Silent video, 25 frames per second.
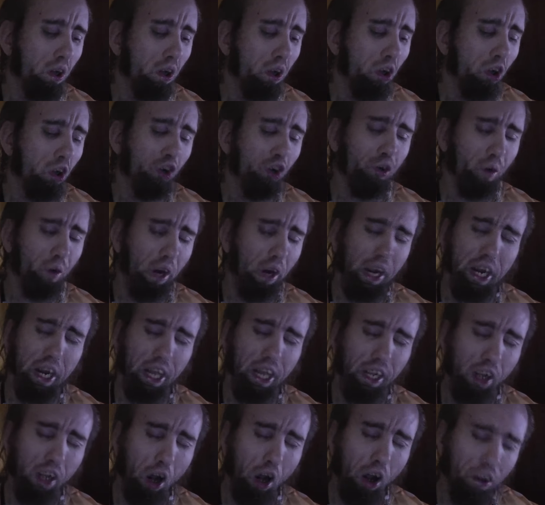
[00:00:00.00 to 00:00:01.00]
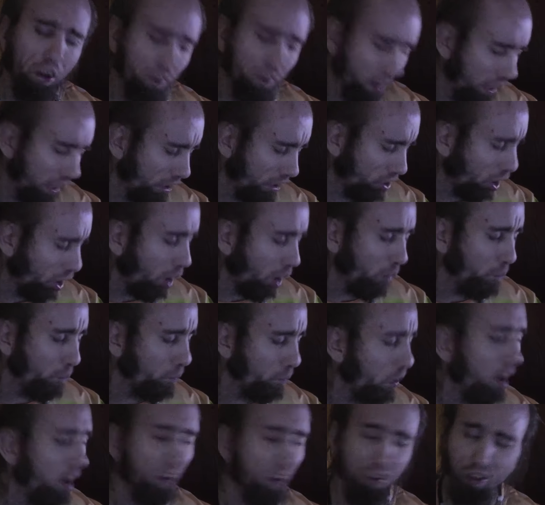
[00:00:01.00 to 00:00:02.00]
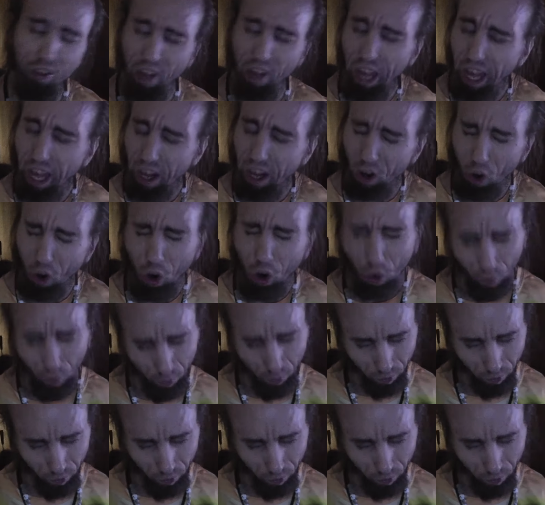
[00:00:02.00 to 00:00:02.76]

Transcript: creating content once at all.